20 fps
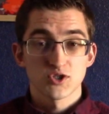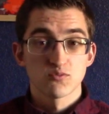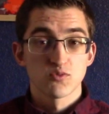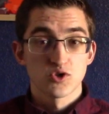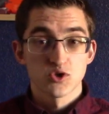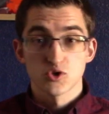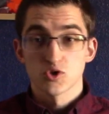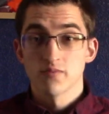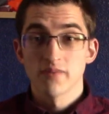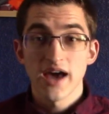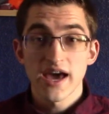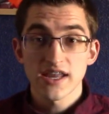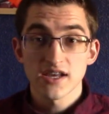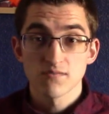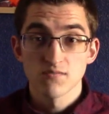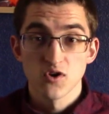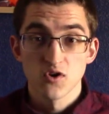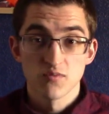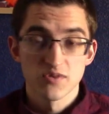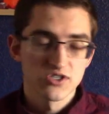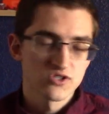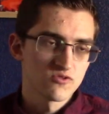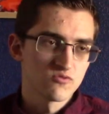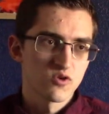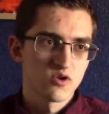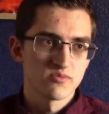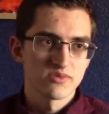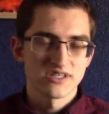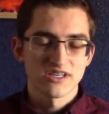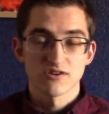more dramatic moments, or
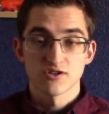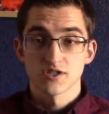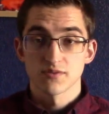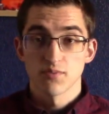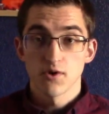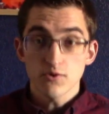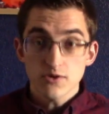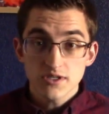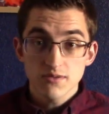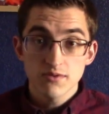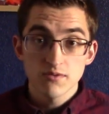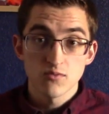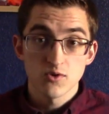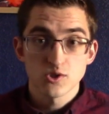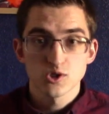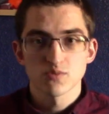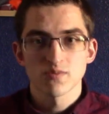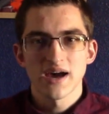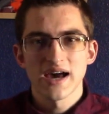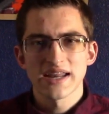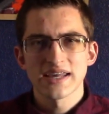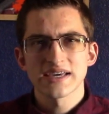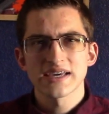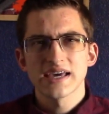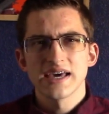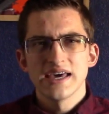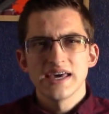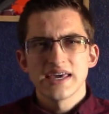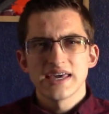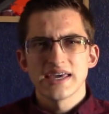moments that are supposed to be more
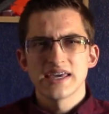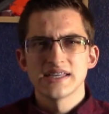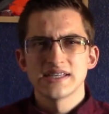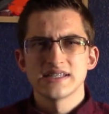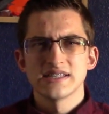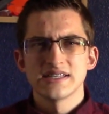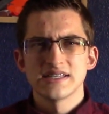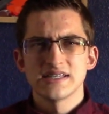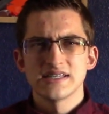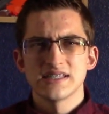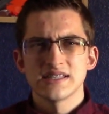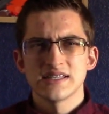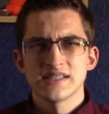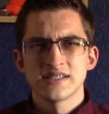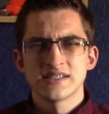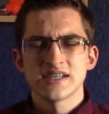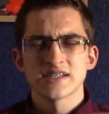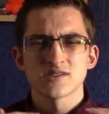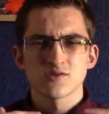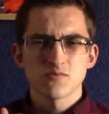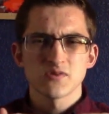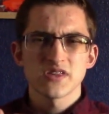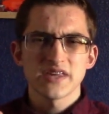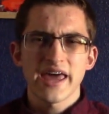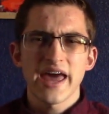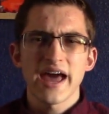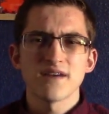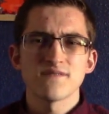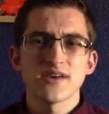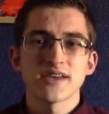dramatic, it doesn't really
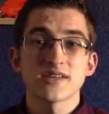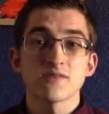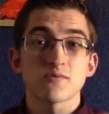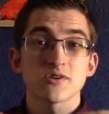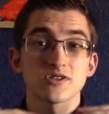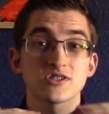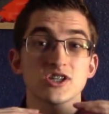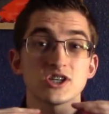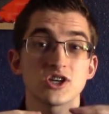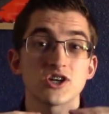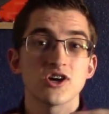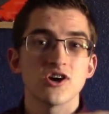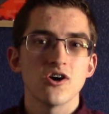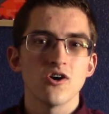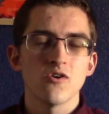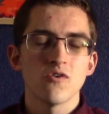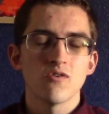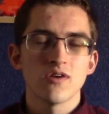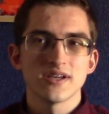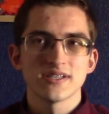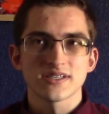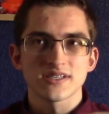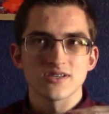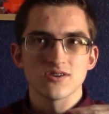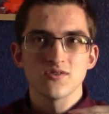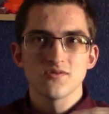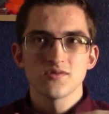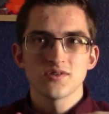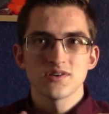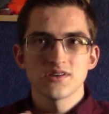have anywhere to go, and
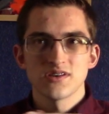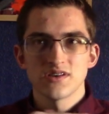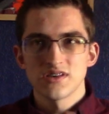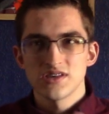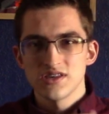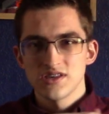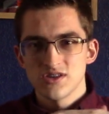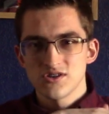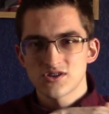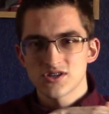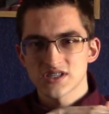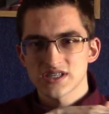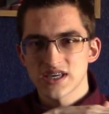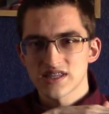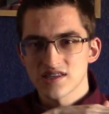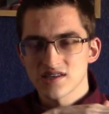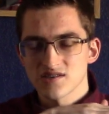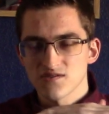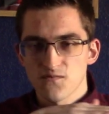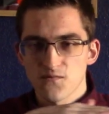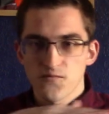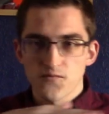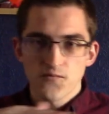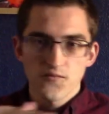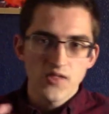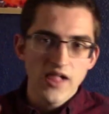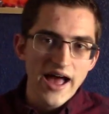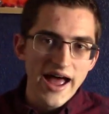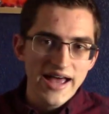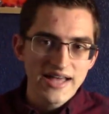so you just get this
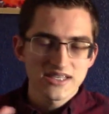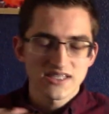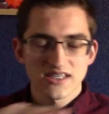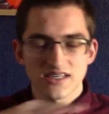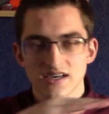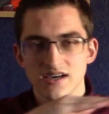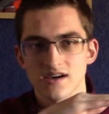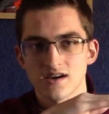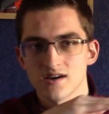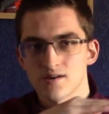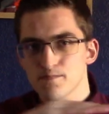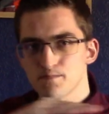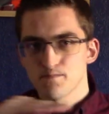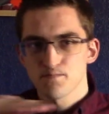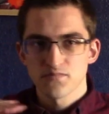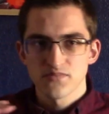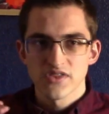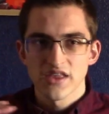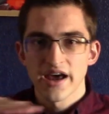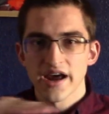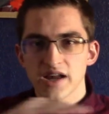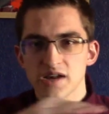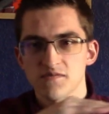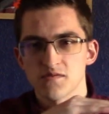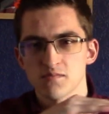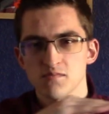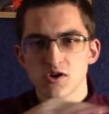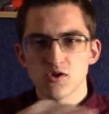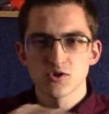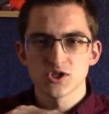flat line of
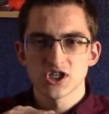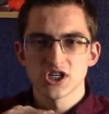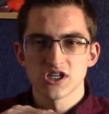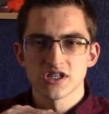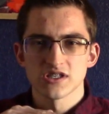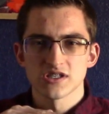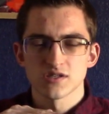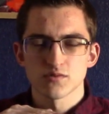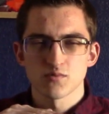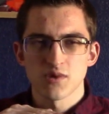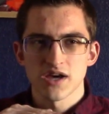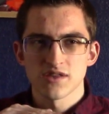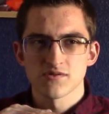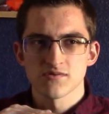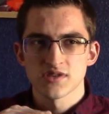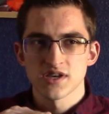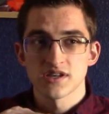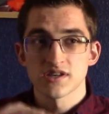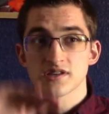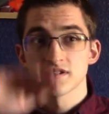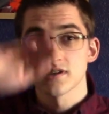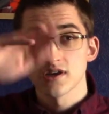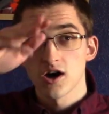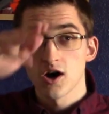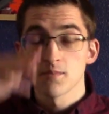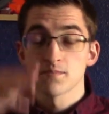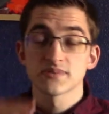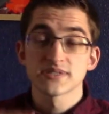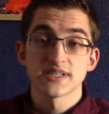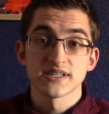emotions rather than
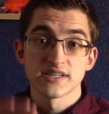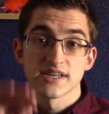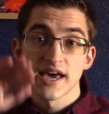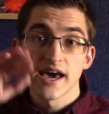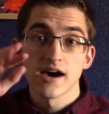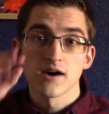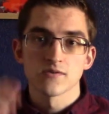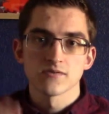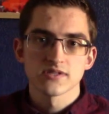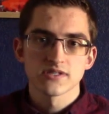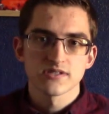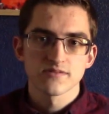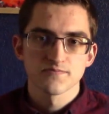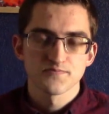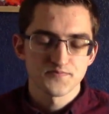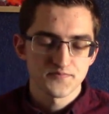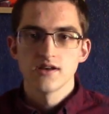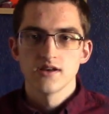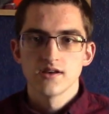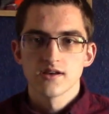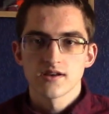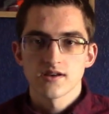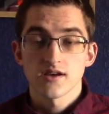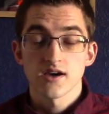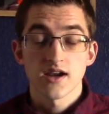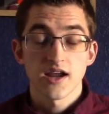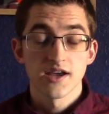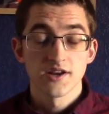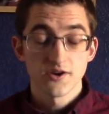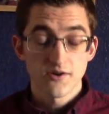ups and downs.
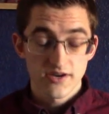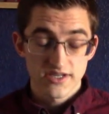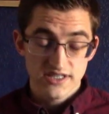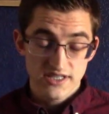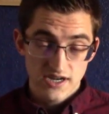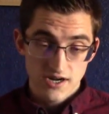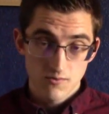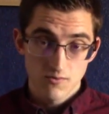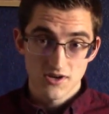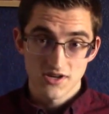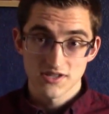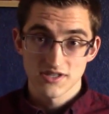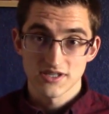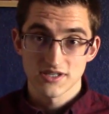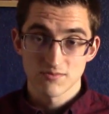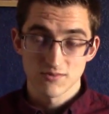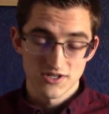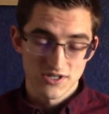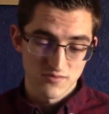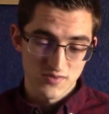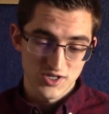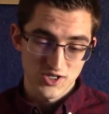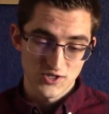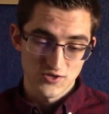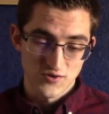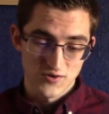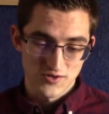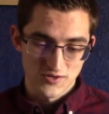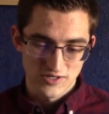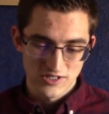God, I know I said I wanted this one to be
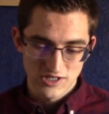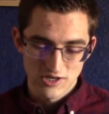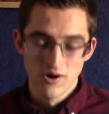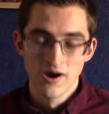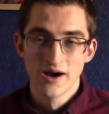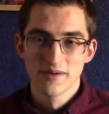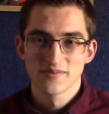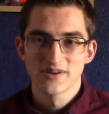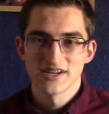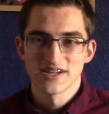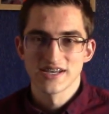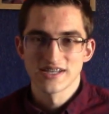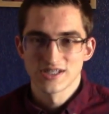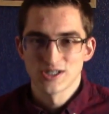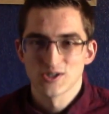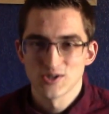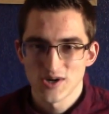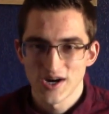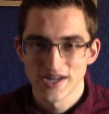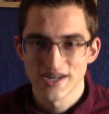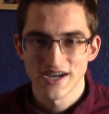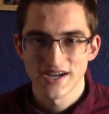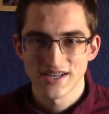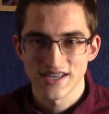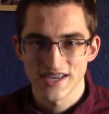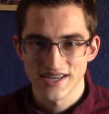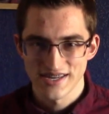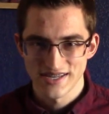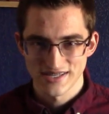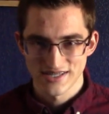shorter, so I'm gonna try not
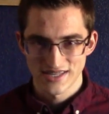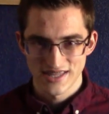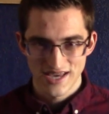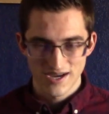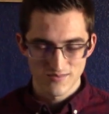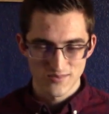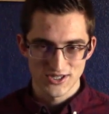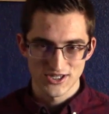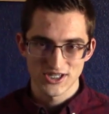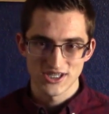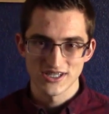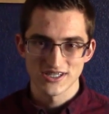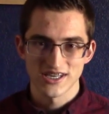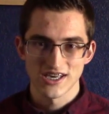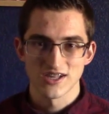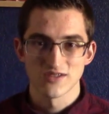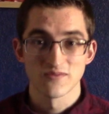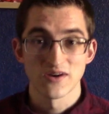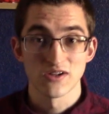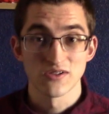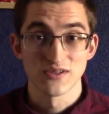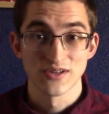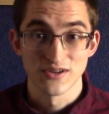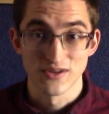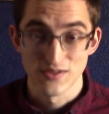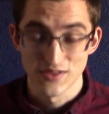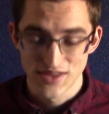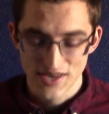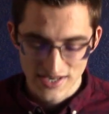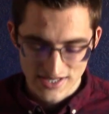getting into that much detail about
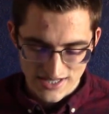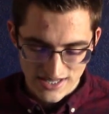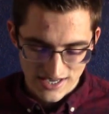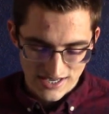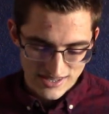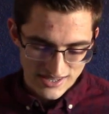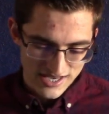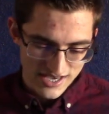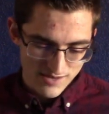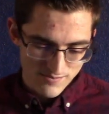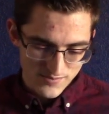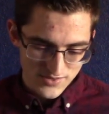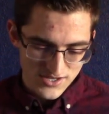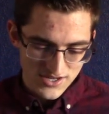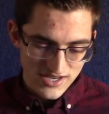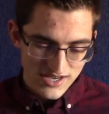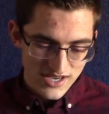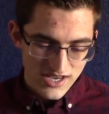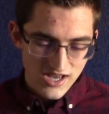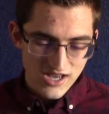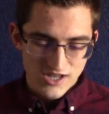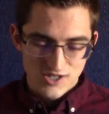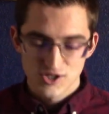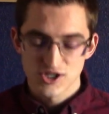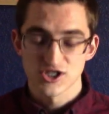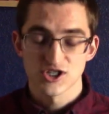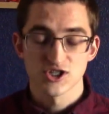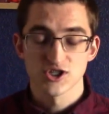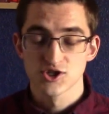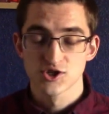little things like that, but
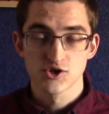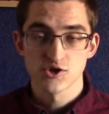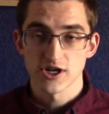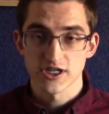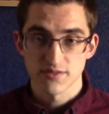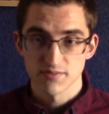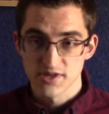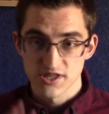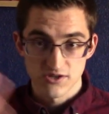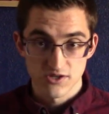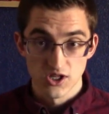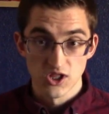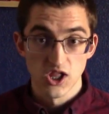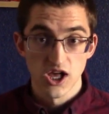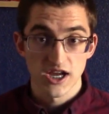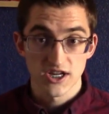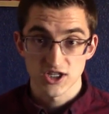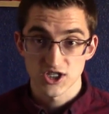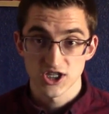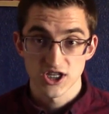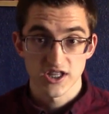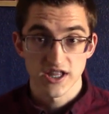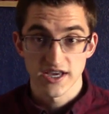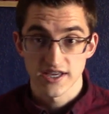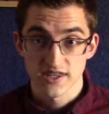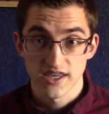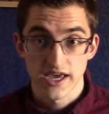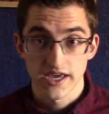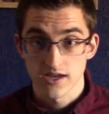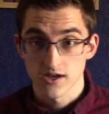just trust me, there's a lot of shit like
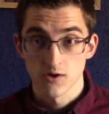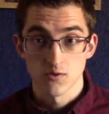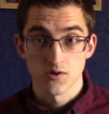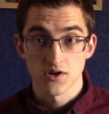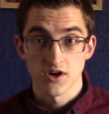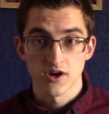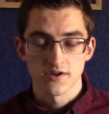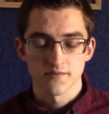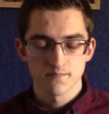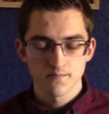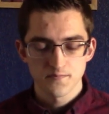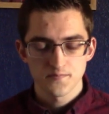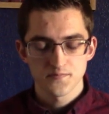that going on.